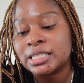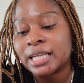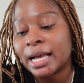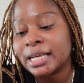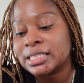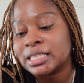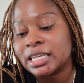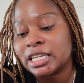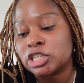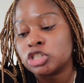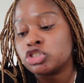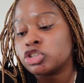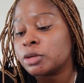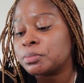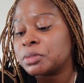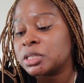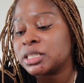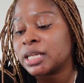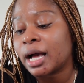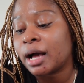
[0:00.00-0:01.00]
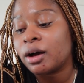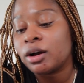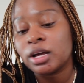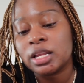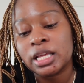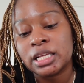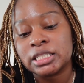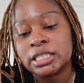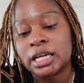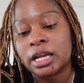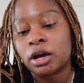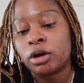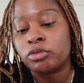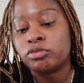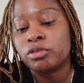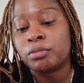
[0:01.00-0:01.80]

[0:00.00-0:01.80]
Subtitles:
Dyson has stripped it down, cleaned it out,